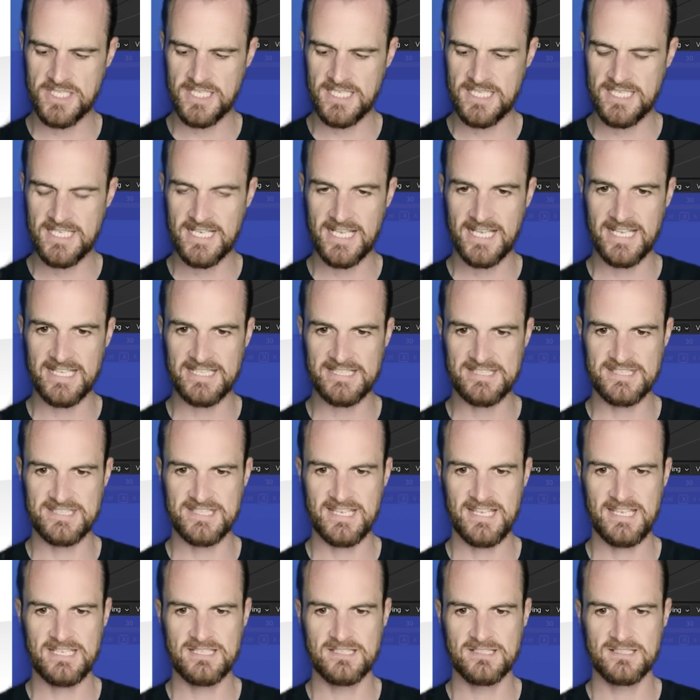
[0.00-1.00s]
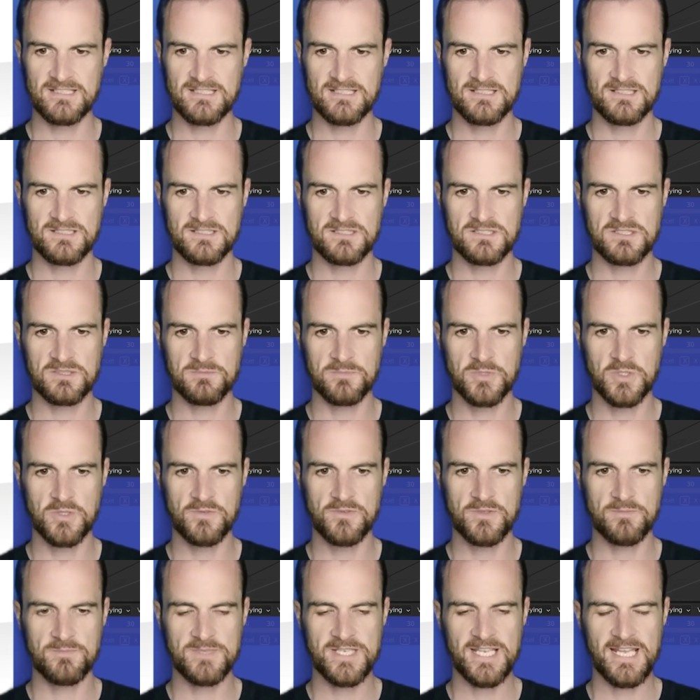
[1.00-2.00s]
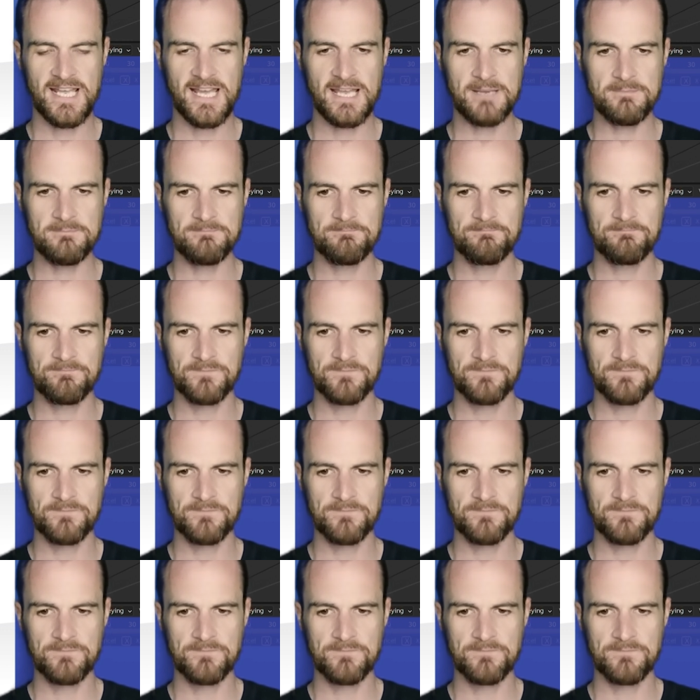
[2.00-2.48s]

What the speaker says: G and Z to move them down.